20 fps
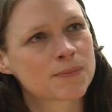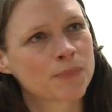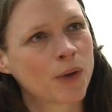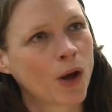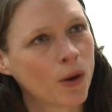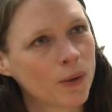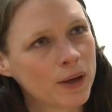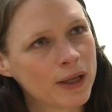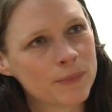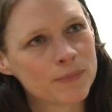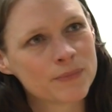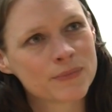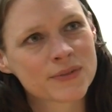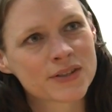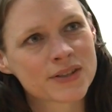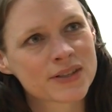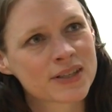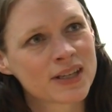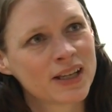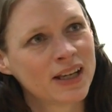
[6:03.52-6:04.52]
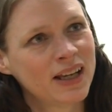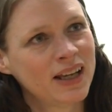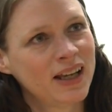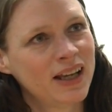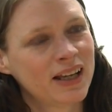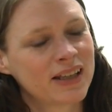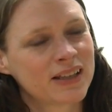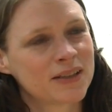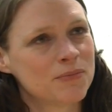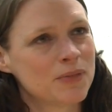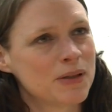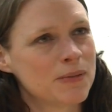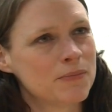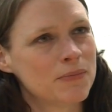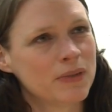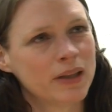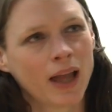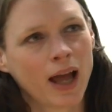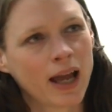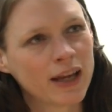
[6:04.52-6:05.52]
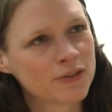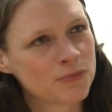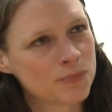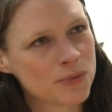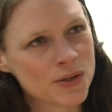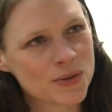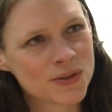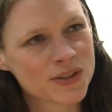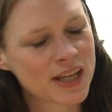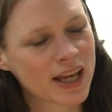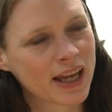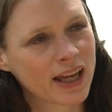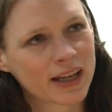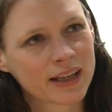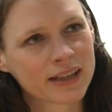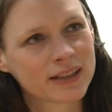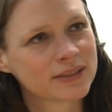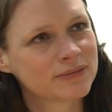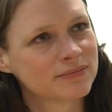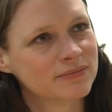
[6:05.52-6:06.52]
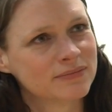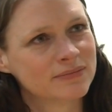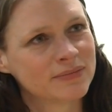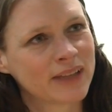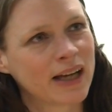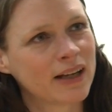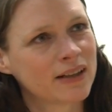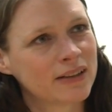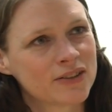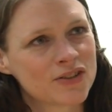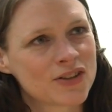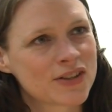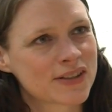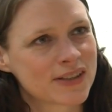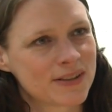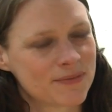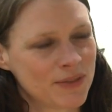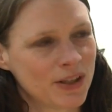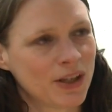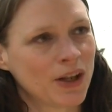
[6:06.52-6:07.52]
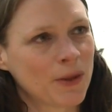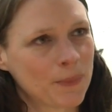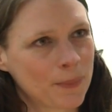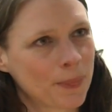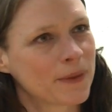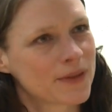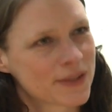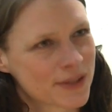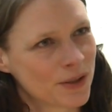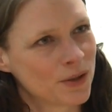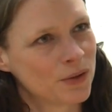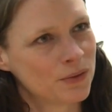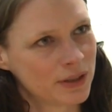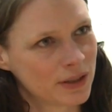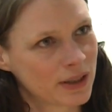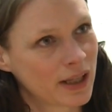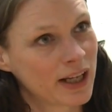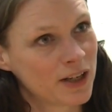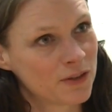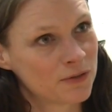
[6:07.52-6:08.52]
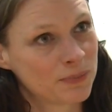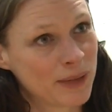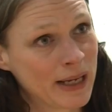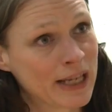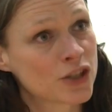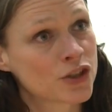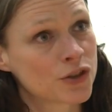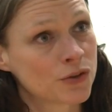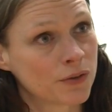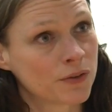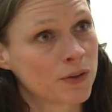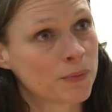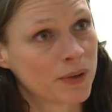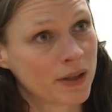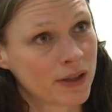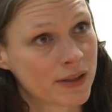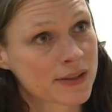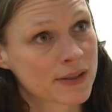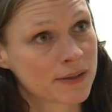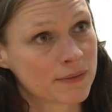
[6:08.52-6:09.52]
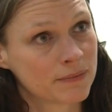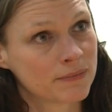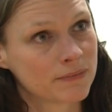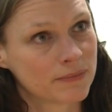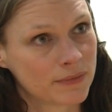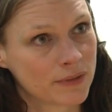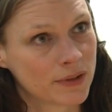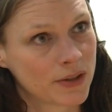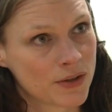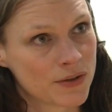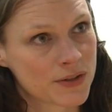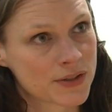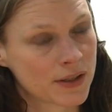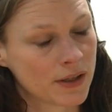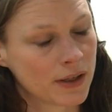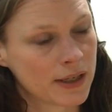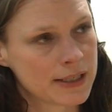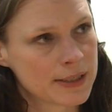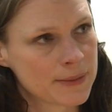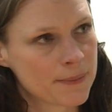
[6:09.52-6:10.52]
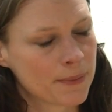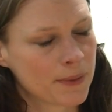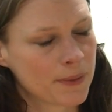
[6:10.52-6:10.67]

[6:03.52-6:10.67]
poems, can be live music, that just so a real kind of picture of the person who's died.